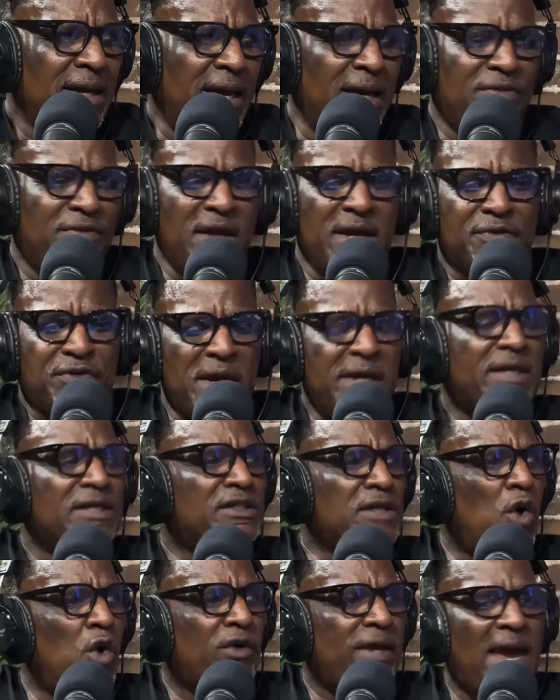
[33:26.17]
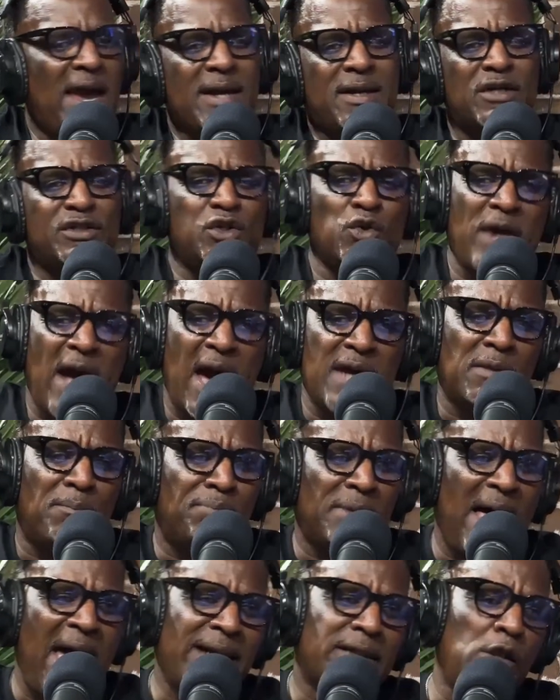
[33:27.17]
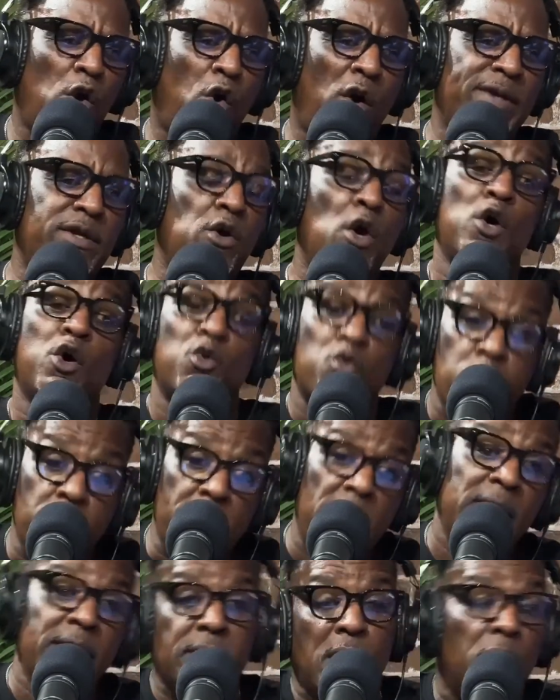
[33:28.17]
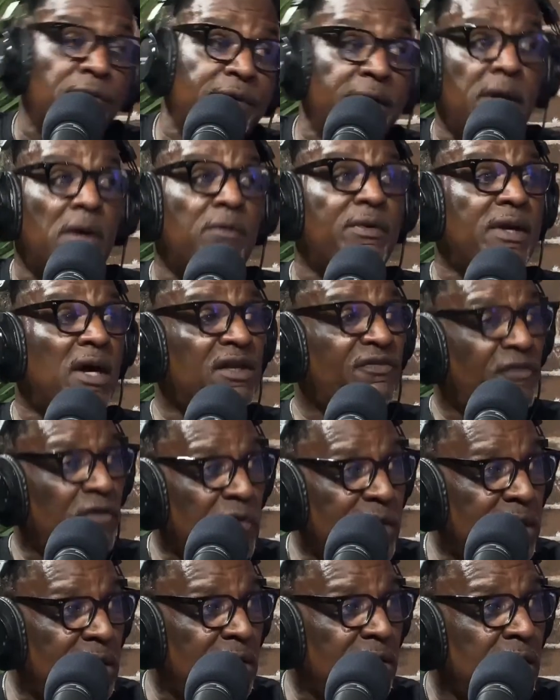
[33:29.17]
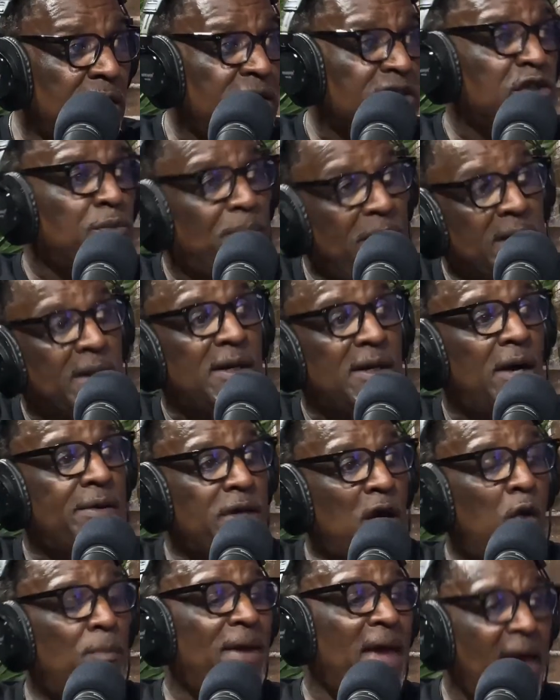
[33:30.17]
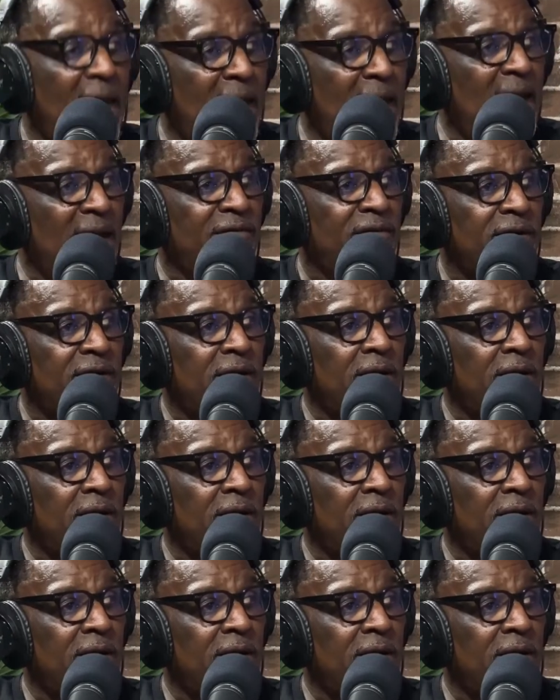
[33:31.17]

and then think it's okay because you got a black lawyer who really don't deal with us for real, speaking on your behalf.